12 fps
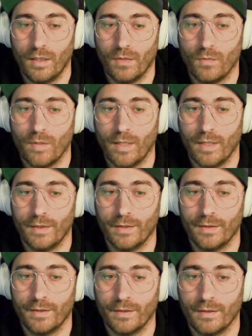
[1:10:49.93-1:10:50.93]
when
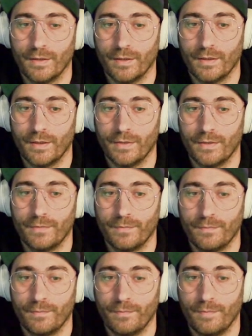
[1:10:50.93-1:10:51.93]
hit
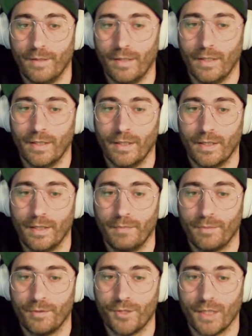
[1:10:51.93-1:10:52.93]
by a
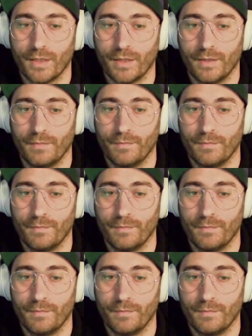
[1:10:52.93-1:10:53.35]
projectile.